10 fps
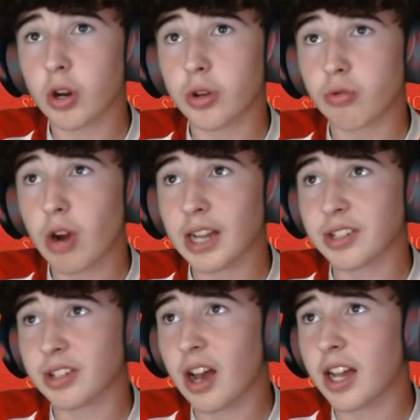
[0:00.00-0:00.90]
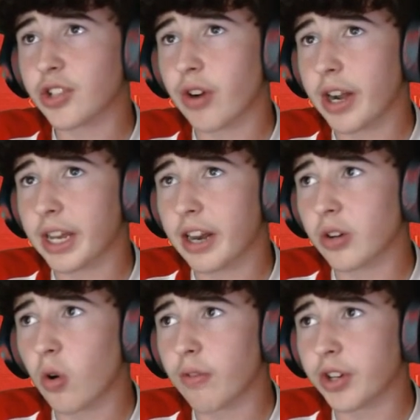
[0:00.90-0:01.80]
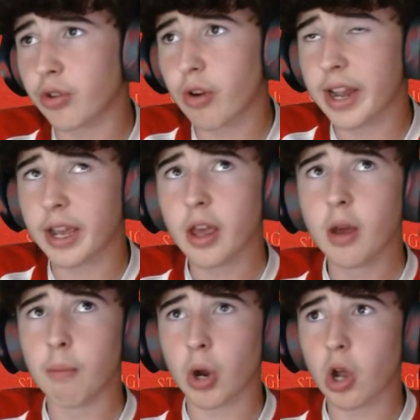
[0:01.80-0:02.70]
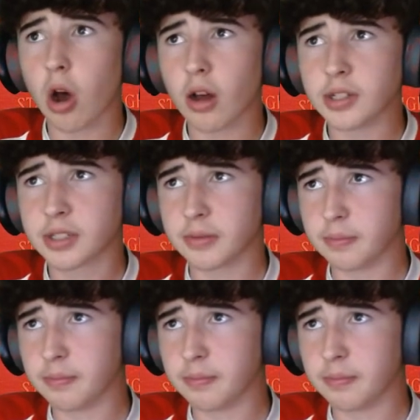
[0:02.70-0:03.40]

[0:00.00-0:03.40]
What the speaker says: who rises high trying to get it over to Grigg, but can't.